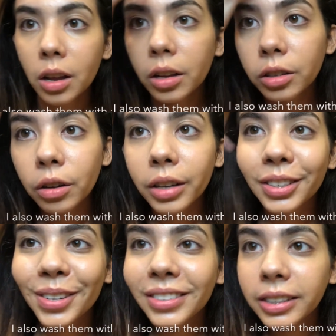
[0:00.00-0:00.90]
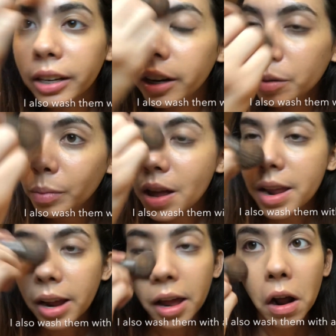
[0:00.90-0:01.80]
So as you can see, you're
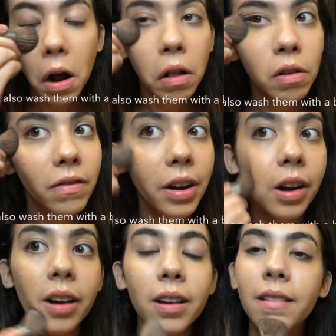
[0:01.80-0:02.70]
blending it all over.